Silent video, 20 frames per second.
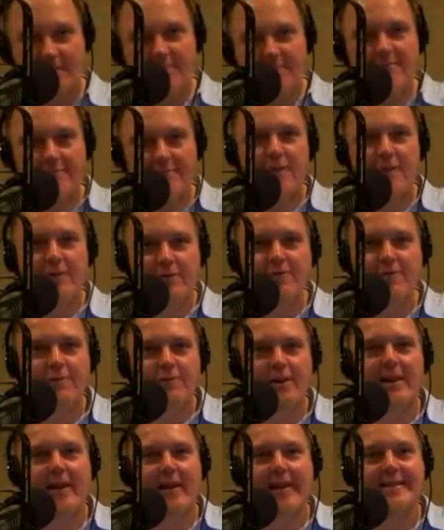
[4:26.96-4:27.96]
you
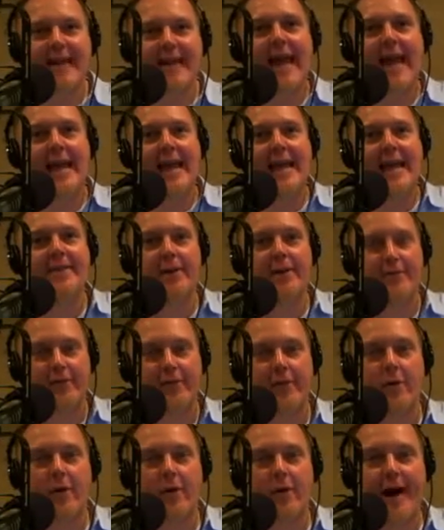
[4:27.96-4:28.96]
realize hang in there
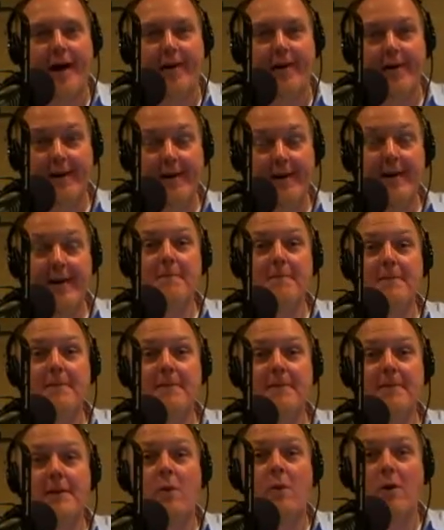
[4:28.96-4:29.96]
for a while, and
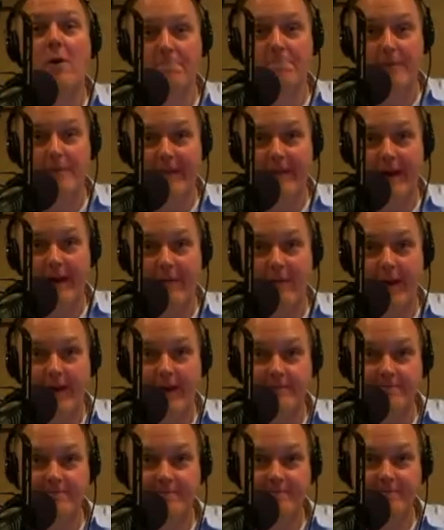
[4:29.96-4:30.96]
maybe it won't be that
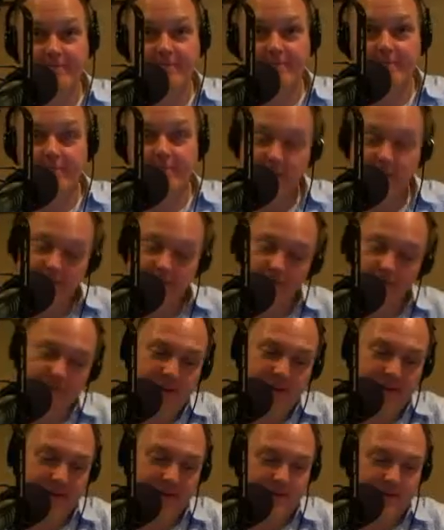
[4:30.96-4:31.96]
way. So, in
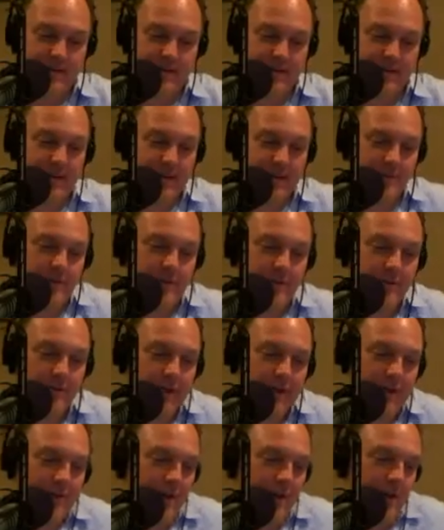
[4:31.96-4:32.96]
fact, next week we're
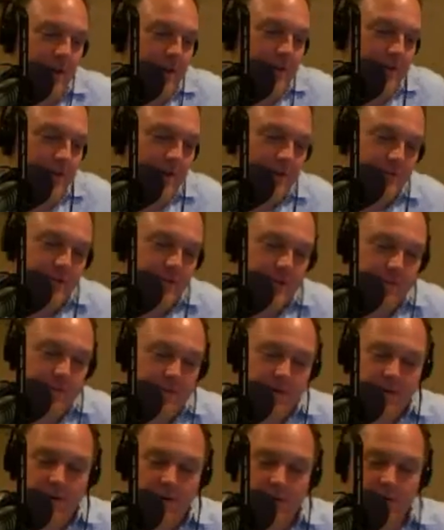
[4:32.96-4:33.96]
going to have an author on who's written a
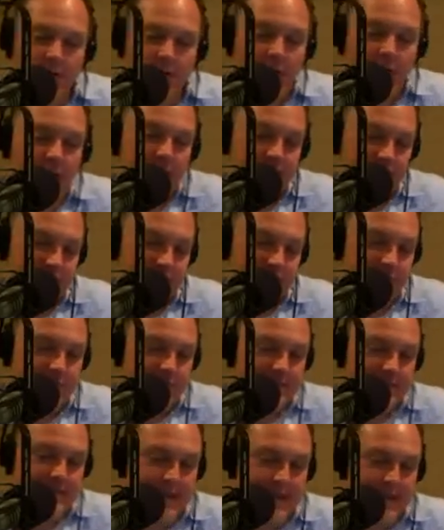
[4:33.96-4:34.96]
book called On
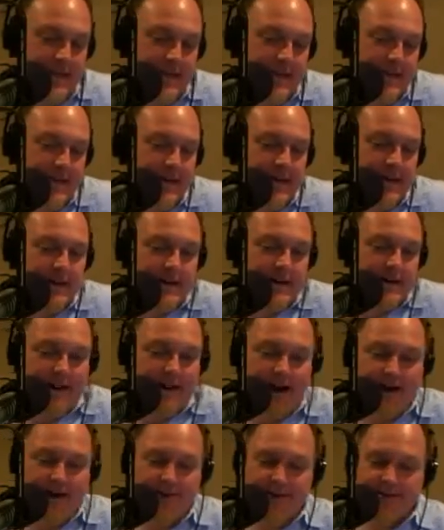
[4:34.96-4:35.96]
Certainty on
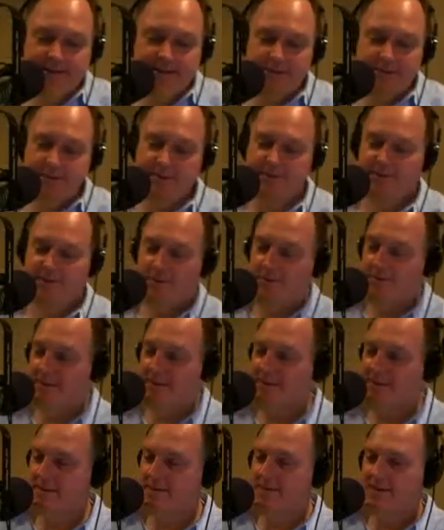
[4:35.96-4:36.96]
how it is that we form
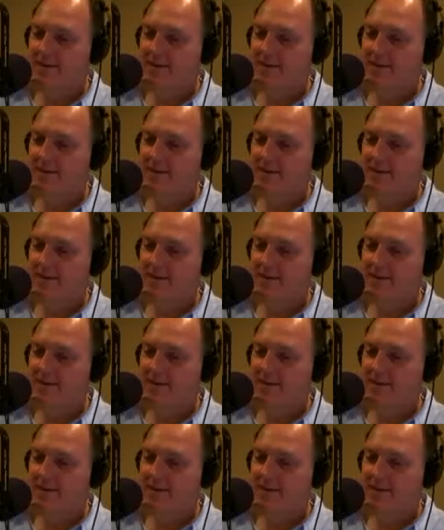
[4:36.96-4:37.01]
these